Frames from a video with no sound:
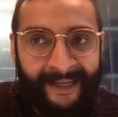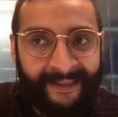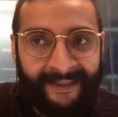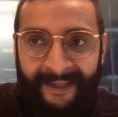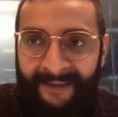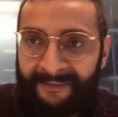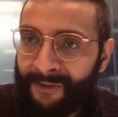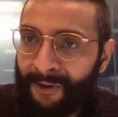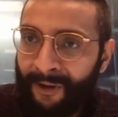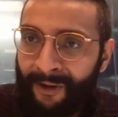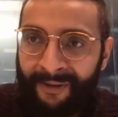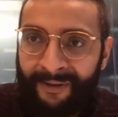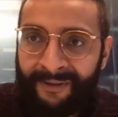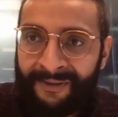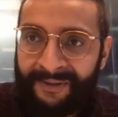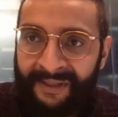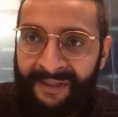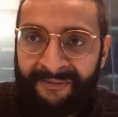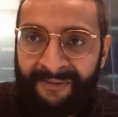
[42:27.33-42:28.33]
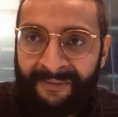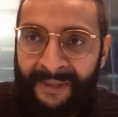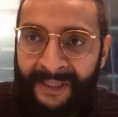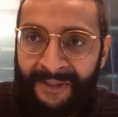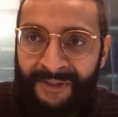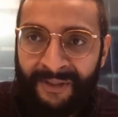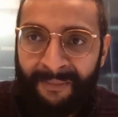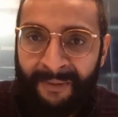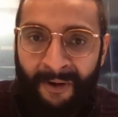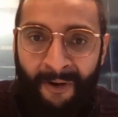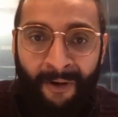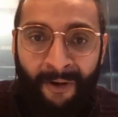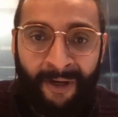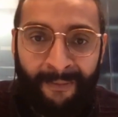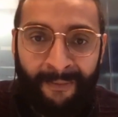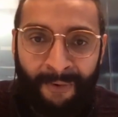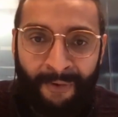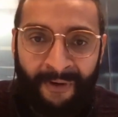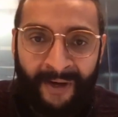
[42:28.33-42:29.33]
It gives all the information about
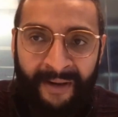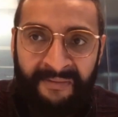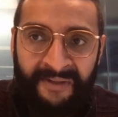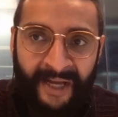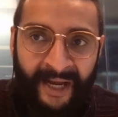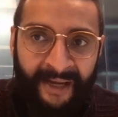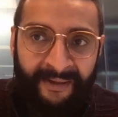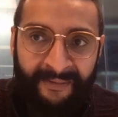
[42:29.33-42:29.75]
all our programs.